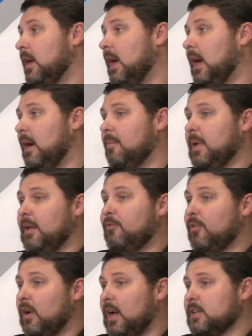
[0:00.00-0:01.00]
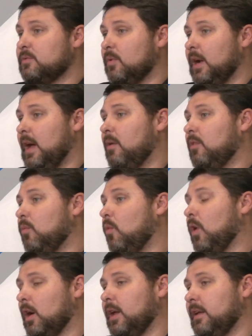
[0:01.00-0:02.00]
And for us, we're not
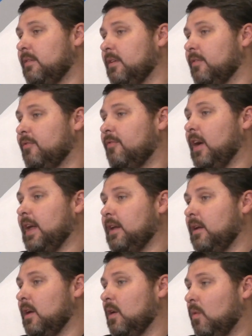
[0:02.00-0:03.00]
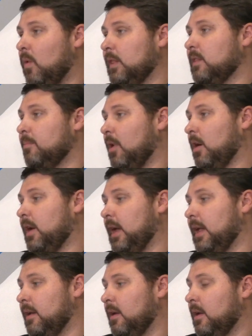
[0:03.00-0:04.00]
working to fight what the
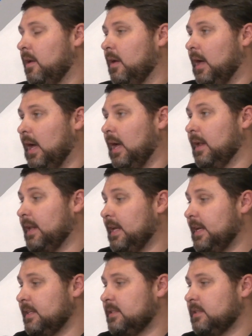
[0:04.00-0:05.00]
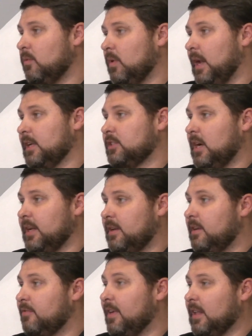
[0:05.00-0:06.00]
market needs. We're not trying
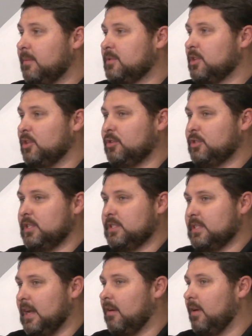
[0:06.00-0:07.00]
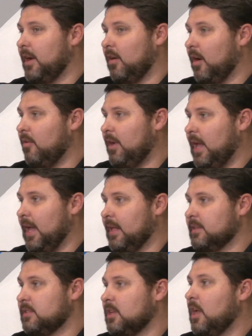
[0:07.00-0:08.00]
to develop solutions that are in our own
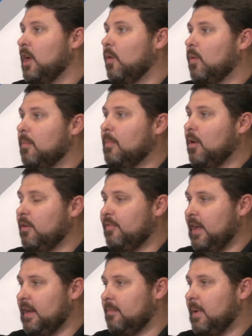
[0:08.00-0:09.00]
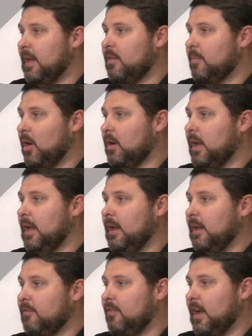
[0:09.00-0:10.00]
heads. We're motivated by the
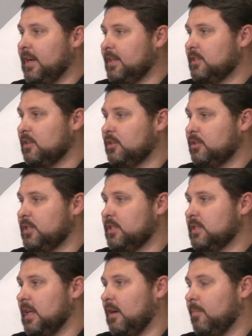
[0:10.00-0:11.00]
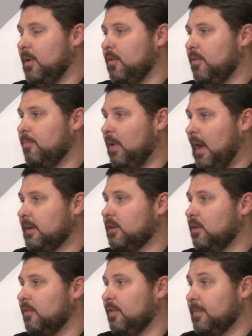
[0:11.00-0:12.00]
market and finding solutions that are both
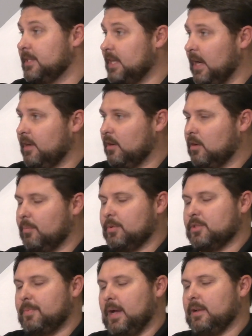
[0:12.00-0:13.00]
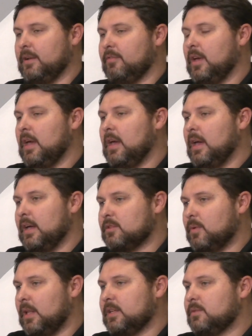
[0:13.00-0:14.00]
practical from a technical perspective,
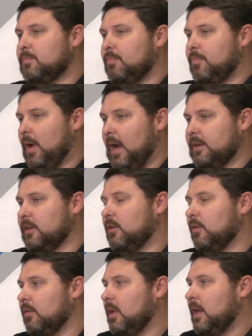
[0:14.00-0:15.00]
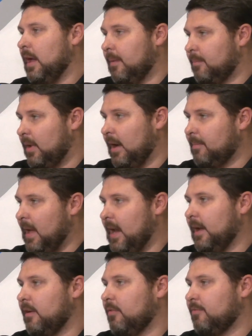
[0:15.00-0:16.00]
as well as practical and
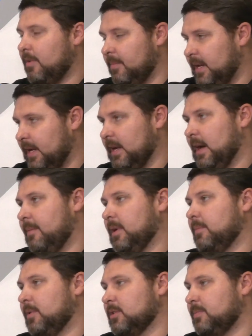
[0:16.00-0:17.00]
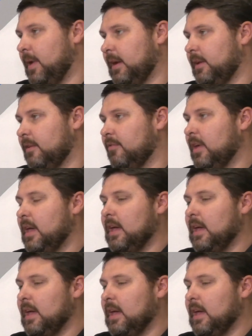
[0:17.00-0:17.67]
pragmatic from an economic perspective.